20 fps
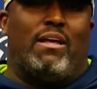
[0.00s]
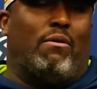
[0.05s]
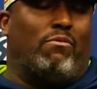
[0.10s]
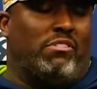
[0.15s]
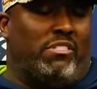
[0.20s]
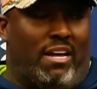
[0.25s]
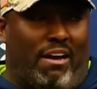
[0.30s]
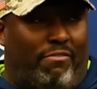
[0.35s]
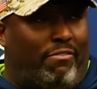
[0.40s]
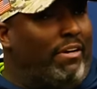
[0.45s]
That
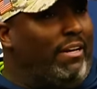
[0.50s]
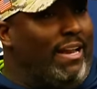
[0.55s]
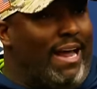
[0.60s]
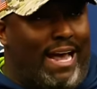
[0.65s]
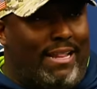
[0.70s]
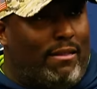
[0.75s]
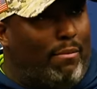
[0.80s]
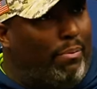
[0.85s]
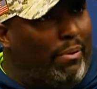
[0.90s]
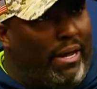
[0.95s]
was definitely
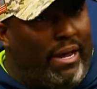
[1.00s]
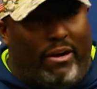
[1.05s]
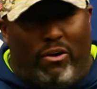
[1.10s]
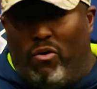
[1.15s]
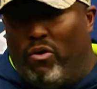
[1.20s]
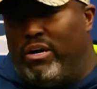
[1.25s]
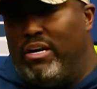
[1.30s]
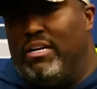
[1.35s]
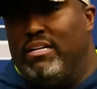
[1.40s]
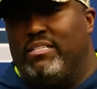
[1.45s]
not the plan
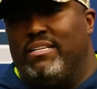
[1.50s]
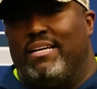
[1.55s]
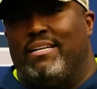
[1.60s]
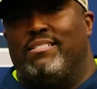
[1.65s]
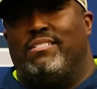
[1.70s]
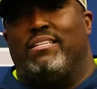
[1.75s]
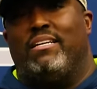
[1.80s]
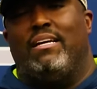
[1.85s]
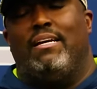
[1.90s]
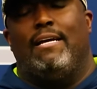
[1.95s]
going into
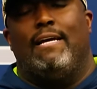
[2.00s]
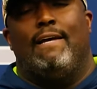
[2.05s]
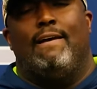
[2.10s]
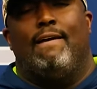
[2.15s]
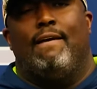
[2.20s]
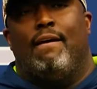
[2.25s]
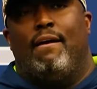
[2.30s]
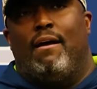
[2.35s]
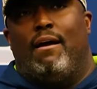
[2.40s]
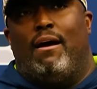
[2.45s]
Tennessee.
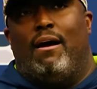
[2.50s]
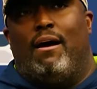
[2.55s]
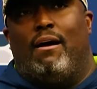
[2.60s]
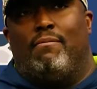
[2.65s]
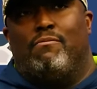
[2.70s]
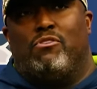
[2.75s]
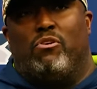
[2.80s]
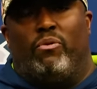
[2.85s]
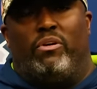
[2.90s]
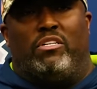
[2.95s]

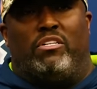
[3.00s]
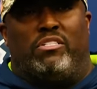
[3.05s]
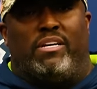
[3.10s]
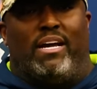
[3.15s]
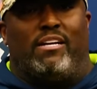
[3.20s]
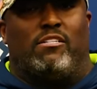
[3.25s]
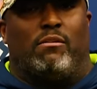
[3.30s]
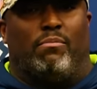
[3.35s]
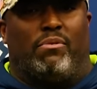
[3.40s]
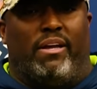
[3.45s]
Uh, so we just
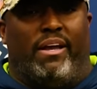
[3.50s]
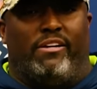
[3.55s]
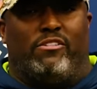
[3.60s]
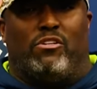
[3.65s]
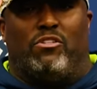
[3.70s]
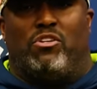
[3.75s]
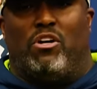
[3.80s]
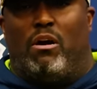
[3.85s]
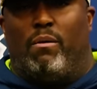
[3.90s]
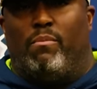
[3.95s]
had some things
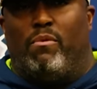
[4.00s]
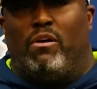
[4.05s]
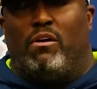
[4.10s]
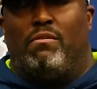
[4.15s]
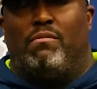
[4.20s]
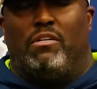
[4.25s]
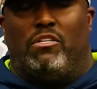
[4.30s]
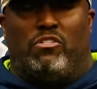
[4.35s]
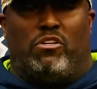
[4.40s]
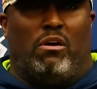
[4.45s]
in, term
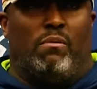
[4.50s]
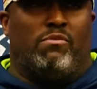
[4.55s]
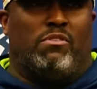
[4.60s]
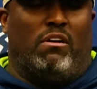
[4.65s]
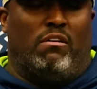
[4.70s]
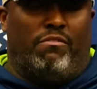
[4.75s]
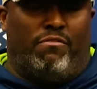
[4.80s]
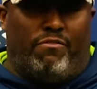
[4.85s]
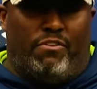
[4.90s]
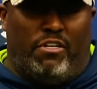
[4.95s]
of, in terms
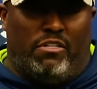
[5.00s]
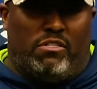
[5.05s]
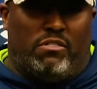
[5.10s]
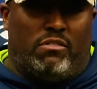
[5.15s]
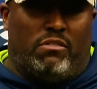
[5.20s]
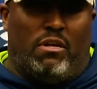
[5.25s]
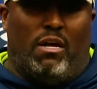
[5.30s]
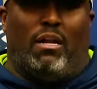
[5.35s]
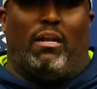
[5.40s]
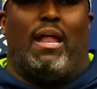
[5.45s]
of
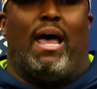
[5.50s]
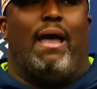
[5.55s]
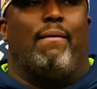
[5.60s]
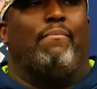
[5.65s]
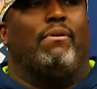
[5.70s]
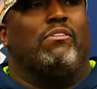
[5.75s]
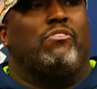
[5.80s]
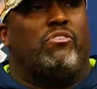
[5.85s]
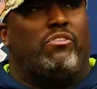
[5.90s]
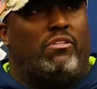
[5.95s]
just
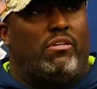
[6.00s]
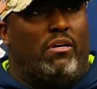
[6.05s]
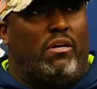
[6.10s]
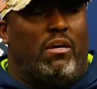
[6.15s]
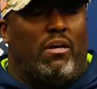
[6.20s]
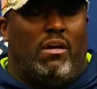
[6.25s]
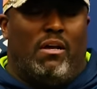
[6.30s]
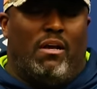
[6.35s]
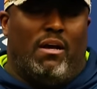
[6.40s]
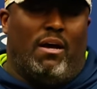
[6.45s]
alignments
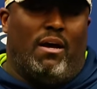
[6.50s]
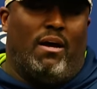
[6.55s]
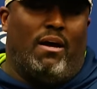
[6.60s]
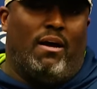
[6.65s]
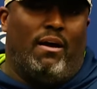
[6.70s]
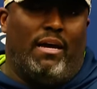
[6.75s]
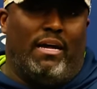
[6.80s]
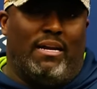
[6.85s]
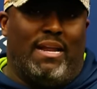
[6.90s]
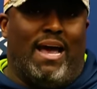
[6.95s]

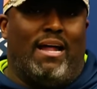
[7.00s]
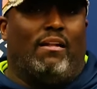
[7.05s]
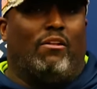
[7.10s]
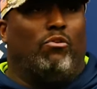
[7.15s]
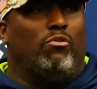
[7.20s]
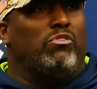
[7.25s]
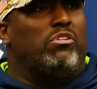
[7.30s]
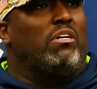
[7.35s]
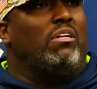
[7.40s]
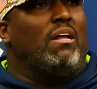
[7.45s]
uh, and not
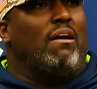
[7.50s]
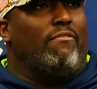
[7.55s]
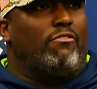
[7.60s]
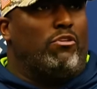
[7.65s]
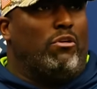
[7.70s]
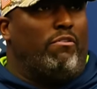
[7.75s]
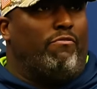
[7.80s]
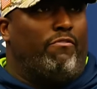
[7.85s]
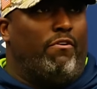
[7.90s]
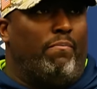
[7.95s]
losing
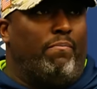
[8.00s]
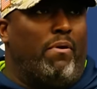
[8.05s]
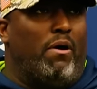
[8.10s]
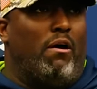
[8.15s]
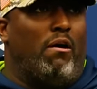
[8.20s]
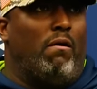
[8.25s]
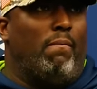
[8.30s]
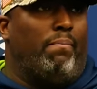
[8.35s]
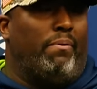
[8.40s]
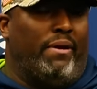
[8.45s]
leverage on the
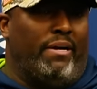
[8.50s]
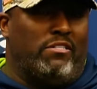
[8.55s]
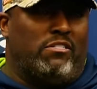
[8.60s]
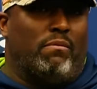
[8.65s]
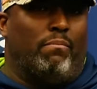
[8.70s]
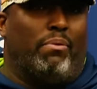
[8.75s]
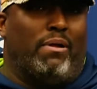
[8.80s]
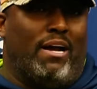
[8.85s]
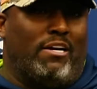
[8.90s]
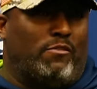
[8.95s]
football, playing
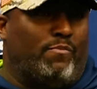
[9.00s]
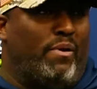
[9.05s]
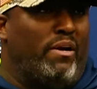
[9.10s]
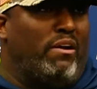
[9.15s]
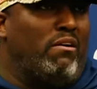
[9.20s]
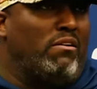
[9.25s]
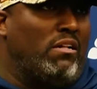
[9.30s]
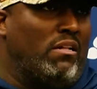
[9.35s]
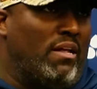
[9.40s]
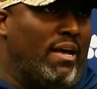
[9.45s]
some blocks
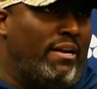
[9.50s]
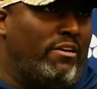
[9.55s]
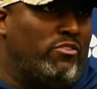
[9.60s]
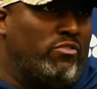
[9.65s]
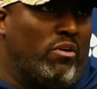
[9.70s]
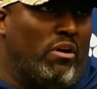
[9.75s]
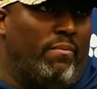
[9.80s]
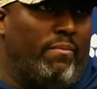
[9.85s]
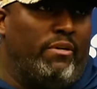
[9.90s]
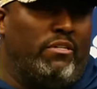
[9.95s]
better at the line of
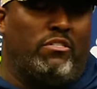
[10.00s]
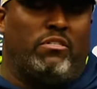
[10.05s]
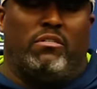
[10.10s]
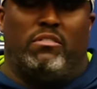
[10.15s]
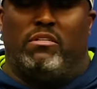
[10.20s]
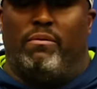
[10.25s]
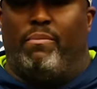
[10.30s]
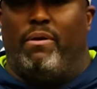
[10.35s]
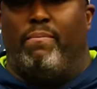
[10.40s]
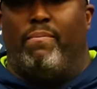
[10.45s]
scrimmage
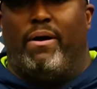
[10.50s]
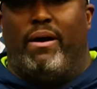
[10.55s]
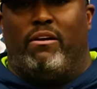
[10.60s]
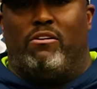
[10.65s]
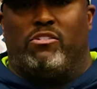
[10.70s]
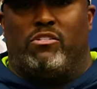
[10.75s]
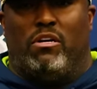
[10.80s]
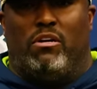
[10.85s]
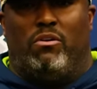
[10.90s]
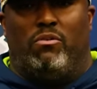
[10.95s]
to be
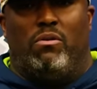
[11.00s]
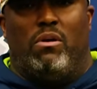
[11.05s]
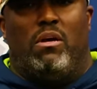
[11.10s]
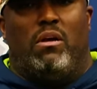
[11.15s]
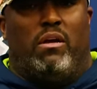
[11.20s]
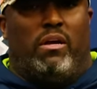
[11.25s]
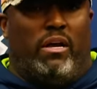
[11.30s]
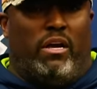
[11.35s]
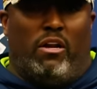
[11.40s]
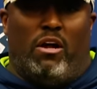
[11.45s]
better. So
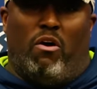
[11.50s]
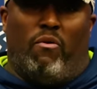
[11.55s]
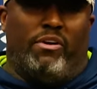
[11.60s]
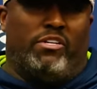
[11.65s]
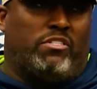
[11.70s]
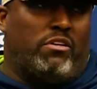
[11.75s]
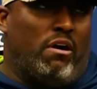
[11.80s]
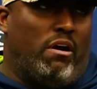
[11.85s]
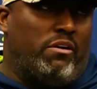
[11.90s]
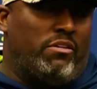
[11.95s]
it
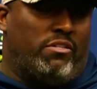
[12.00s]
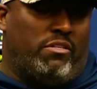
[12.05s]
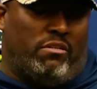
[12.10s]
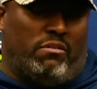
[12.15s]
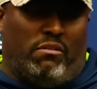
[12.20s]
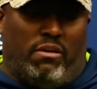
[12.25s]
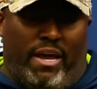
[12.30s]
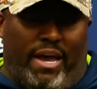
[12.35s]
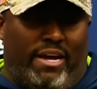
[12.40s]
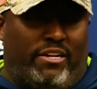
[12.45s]
always starts
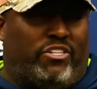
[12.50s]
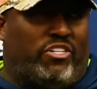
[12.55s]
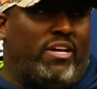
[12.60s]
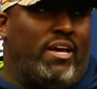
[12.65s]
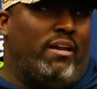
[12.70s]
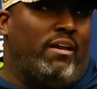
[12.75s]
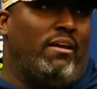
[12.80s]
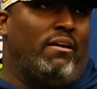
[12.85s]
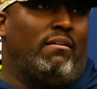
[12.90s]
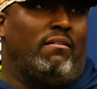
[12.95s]
edge
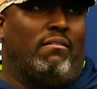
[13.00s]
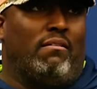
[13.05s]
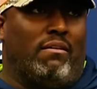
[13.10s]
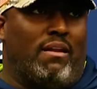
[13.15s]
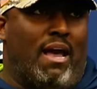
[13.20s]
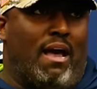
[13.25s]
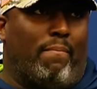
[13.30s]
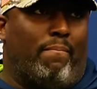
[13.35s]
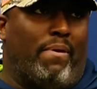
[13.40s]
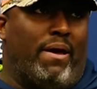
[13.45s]
setting,
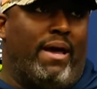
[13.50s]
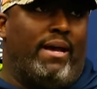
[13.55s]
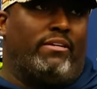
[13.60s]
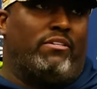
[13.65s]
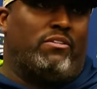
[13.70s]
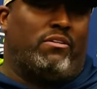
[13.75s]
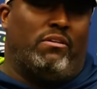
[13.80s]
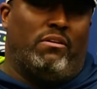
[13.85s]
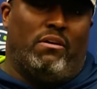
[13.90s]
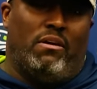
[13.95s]

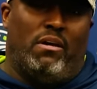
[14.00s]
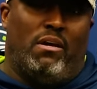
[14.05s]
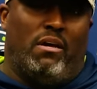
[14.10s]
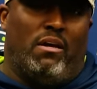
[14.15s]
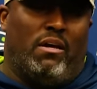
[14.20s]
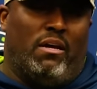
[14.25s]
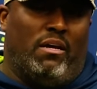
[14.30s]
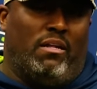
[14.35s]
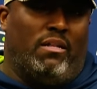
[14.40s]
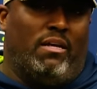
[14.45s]
knockbacks,
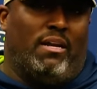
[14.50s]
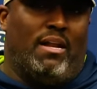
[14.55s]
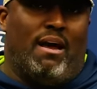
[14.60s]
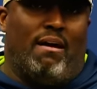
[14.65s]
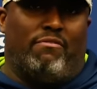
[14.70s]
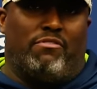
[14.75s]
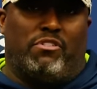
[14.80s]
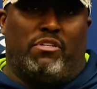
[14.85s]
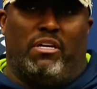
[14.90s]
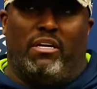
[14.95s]
and then
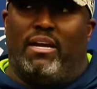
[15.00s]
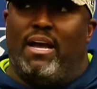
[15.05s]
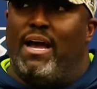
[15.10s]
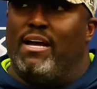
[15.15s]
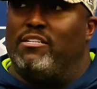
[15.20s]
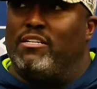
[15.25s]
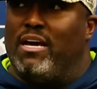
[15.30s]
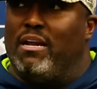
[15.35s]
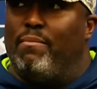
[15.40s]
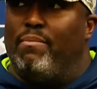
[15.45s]
obviously
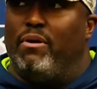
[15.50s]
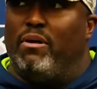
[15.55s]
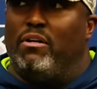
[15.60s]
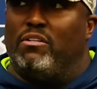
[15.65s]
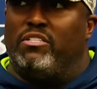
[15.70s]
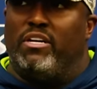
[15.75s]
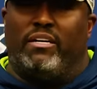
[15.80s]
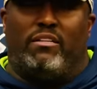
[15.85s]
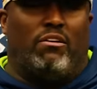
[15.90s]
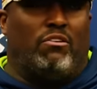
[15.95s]
guys got to be able
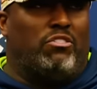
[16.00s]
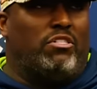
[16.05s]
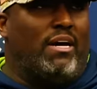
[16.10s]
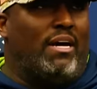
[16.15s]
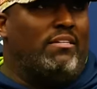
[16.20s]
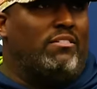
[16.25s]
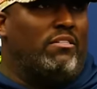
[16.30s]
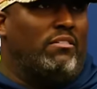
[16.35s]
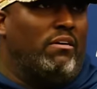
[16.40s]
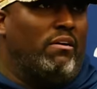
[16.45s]
to take their
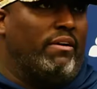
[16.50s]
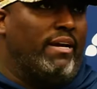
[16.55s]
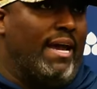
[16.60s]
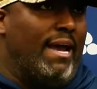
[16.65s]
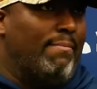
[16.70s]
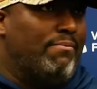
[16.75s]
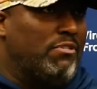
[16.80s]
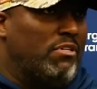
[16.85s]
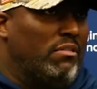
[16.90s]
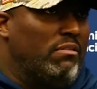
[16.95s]
shots in their
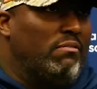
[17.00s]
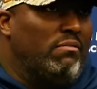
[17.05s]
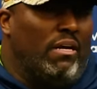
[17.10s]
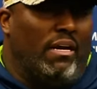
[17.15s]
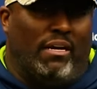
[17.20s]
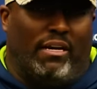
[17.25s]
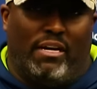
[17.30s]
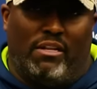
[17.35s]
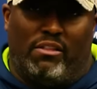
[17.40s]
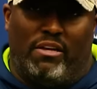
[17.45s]
gaps and,
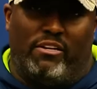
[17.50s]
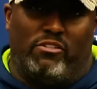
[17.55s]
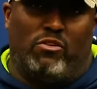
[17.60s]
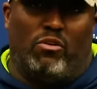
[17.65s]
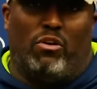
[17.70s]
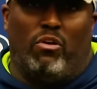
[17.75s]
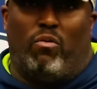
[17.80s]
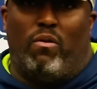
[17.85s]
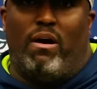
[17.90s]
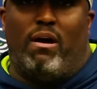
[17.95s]
and get things
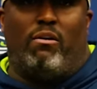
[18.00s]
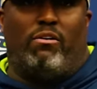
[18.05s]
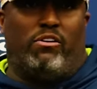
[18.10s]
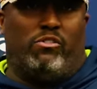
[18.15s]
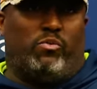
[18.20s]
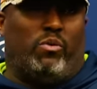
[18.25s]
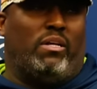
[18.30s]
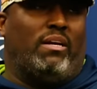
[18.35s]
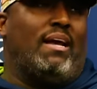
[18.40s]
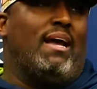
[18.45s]
on the ground.
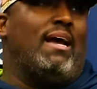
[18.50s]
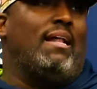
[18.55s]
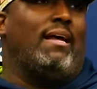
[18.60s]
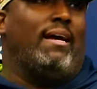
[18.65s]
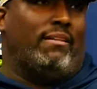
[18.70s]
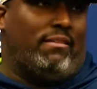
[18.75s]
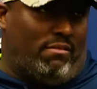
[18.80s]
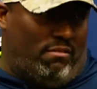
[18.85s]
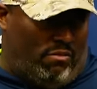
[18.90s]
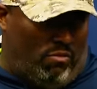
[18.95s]
Because with a guy
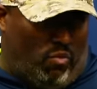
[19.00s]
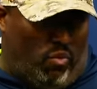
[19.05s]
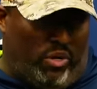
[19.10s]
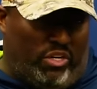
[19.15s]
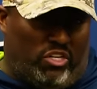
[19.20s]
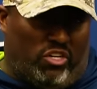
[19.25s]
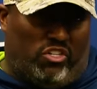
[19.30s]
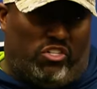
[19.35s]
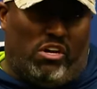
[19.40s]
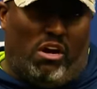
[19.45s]
like
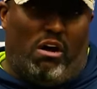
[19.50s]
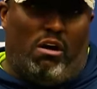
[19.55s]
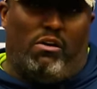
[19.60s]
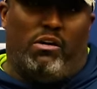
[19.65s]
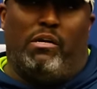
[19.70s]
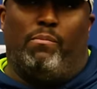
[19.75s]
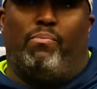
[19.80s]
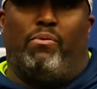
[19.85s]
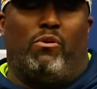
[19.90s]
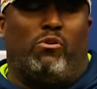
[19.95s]
we just saw,
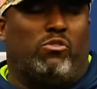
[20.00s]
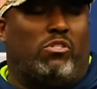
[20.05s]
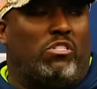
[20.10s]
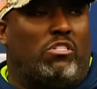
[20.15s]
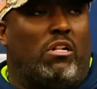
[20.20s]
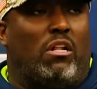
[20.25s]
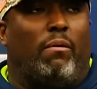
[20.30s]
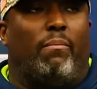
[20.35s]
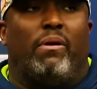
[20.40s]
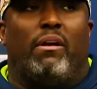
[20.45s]
he
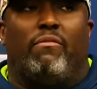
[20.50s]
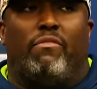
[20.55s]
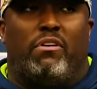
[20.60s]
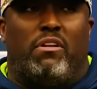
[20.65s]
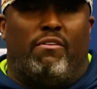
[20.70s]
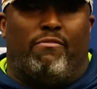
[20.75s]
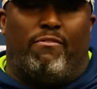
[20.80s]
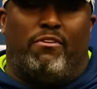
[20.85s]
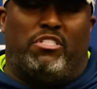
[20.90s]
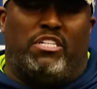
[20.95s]
poses a little bit of a
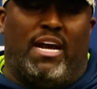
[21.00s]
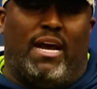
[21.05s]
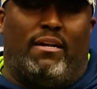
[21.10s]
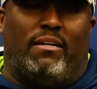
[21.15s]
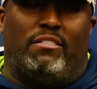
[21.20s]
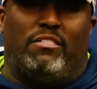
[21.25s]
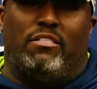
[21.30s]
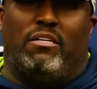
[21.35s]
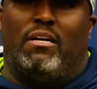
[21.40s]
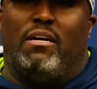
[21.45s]
different
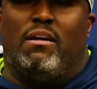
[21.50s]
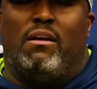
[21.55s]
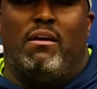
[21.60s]
challenge.